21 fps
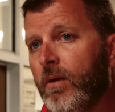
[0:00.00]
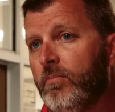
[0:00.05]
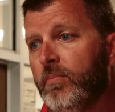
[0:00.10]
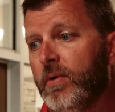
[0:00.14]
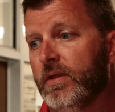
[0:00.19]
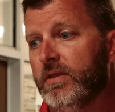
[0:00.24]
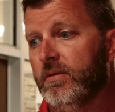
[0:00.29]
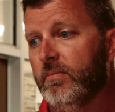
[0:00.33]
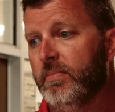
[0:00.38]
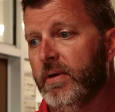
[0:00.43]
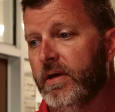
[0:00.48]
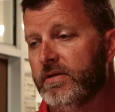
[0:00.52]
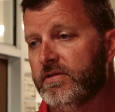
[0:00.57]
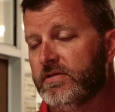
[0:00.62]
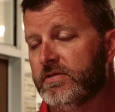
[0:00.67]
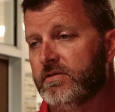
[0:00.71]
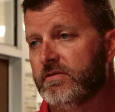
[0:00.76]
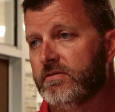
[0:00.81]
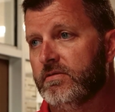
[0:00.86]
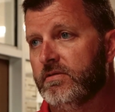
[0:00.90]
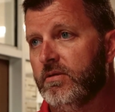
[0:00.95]
But the
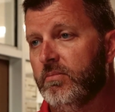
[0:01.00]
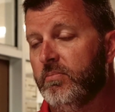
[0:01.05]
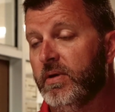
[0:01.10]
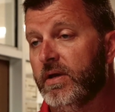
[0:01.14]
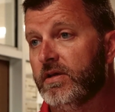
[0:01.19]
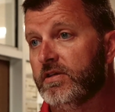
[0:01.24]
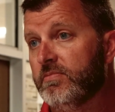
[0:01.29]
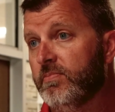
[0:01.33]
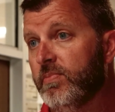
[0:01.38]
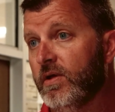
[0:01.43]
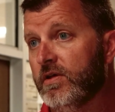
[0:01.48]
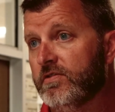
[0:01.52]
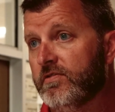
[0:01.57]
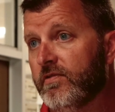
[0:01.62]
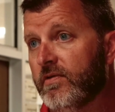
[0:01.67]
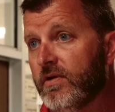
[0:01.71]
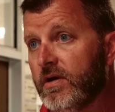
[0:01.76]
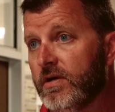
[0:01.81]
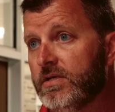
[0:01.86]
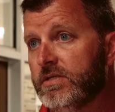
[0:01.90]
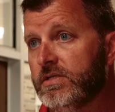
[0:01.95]
best, the biggest plus
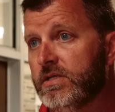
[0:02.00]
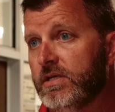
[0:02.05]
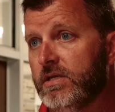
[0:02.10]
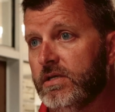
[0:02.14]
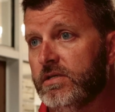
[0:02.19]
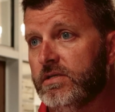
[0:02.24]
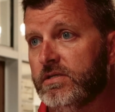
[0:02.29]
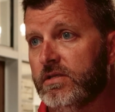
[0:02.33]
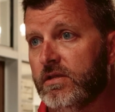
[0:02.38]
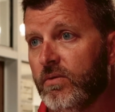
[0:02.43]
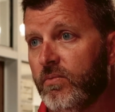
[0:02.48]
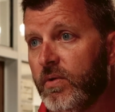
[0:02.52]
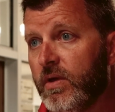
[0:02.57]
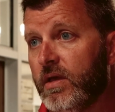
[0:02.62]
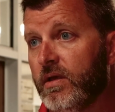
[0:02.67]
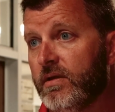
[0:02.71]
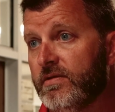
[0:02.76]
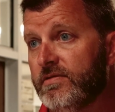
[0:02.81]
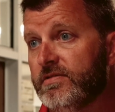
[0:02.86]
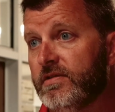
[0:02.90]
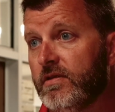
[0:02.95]
for us is that we
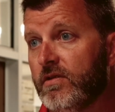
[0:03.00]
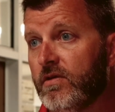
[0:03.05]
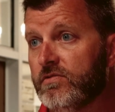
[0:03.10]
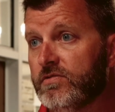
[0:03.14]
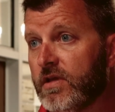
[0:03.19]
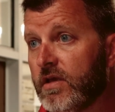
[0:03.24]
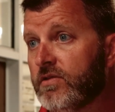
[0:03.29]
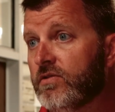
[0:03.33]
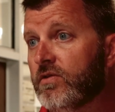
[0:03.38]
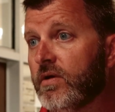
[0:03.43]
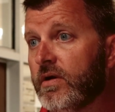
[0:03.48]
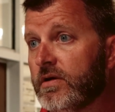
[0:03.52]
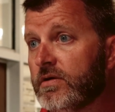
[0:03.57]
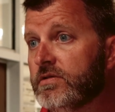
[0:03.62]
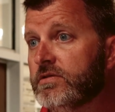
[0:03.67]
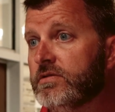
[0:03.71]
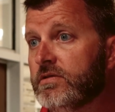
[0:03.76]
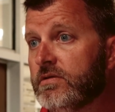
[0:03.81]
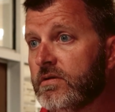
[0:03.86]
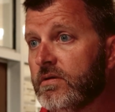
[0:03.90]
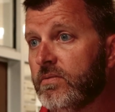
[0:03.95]
get to see those eighth
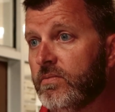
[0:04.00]
graders,